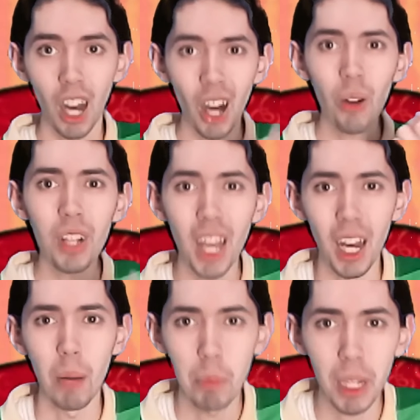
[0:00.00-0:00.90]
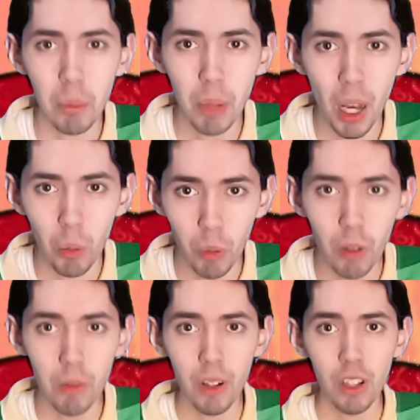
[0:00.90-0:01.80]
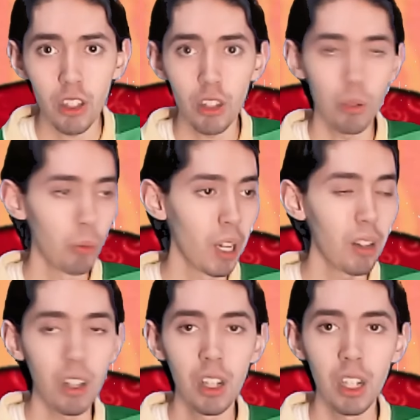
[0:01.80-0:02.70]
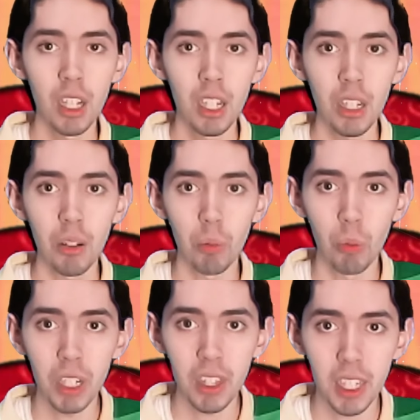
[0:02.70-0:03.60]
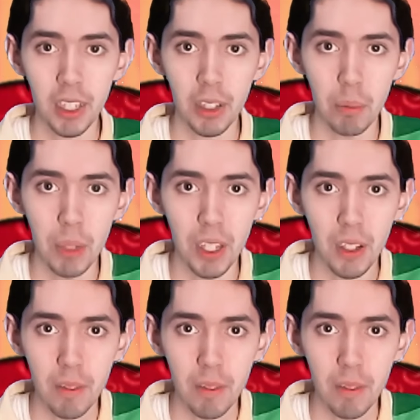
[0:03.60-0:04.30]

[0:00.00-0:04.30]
Oh yeah, a big bad wolf. Well, what do you think it could be?